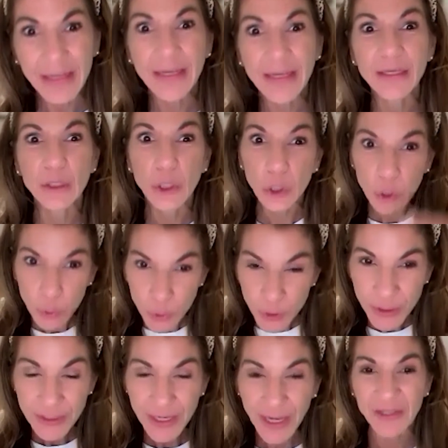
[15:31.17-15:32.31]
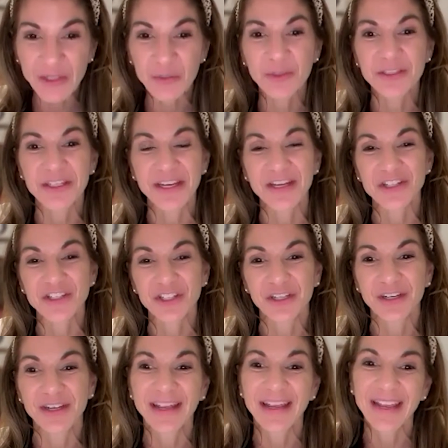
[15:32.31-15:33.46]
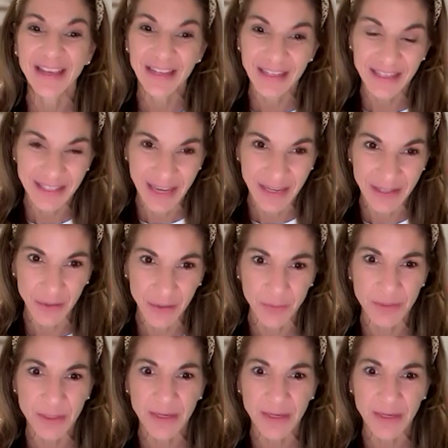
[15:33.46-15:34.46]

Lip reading: including documentation and addendums.